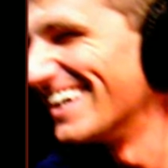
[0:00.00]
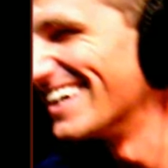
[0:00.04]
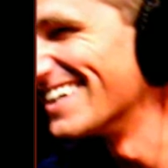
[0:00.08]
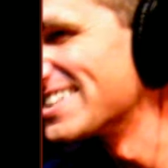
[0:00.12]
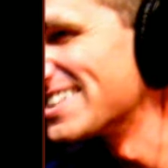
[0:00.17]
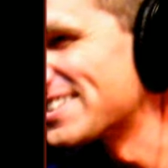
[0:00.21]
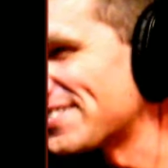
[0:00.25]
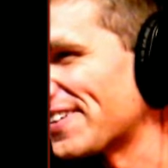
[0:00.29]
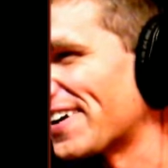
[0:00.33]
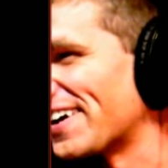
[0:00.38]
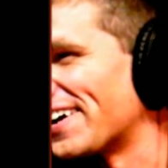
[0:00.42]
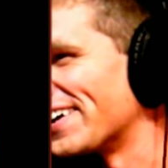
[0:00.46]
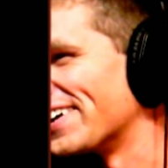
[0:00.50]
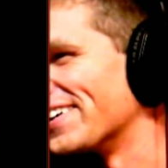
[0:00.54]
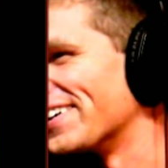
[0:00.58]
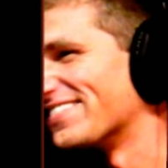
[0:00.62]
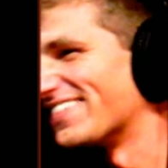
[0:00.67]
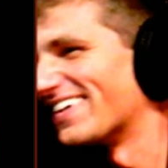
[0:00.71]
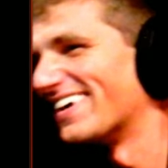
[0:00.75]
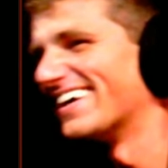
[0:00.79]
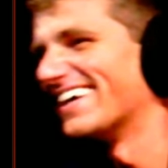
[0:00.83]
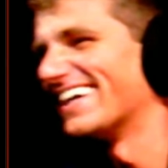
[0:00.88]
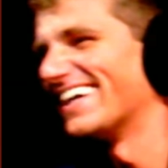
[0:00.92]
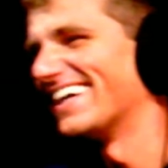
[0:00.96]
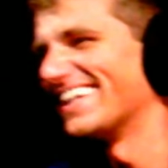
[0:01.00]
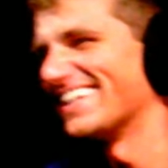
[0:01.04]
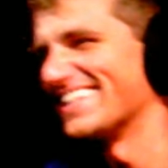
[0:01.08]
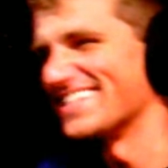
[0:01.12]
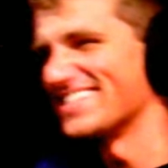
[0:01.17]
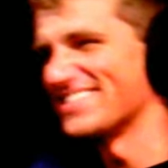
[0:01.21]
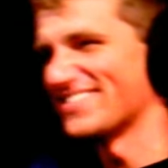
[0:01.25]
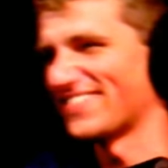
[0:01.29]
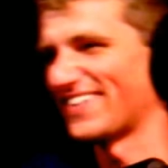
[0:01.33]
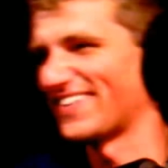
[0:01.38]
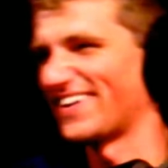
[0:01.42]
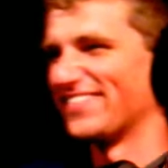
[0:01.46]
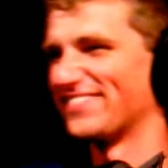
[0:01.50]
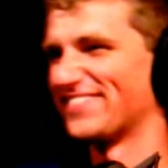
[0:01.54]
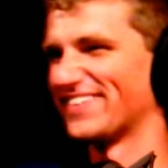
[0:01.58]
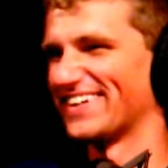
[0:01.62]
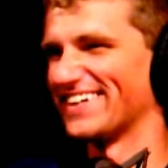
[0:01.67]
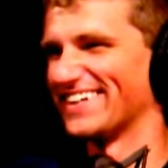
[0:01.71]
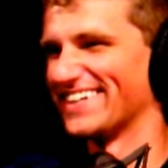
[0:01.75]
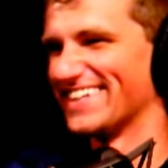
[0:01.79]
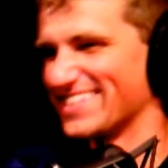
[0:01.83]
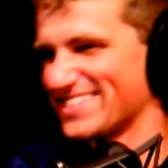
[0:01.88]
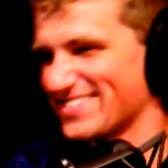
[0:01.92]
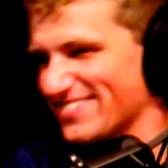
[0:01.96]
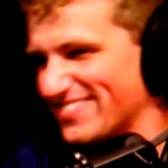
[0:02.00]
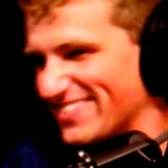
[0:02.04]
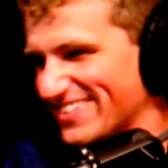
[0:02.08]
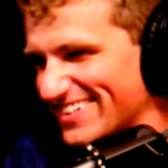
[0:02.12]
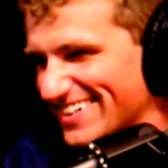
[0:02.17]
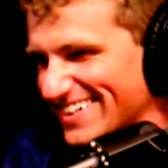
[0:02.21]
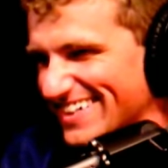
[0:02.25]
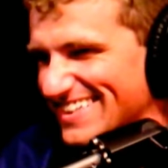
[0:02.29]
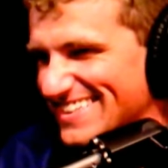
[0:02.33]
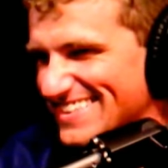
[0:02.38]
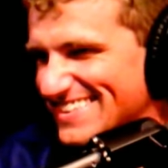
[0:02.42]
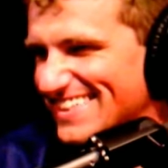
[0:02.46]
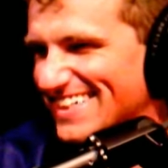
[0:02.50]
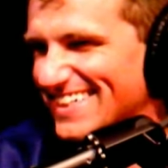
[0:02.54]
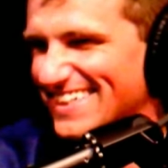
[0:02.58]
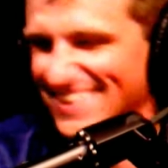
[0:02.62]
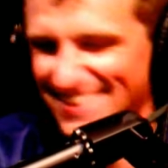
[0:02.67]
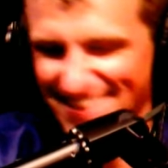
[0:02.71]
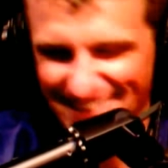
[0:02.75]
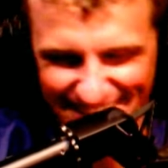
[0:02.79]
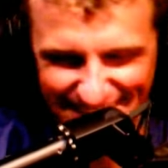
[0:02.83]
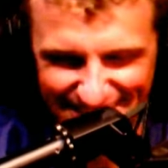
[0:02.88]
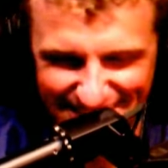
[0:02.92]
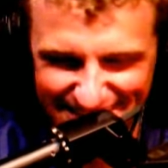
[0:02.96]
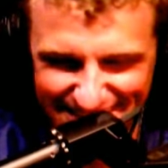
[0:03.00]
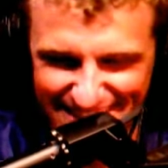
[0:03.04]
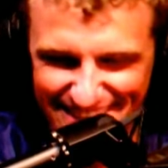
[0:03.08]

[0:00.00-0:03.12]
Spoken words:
That's probably part of that smoking and psychedelics.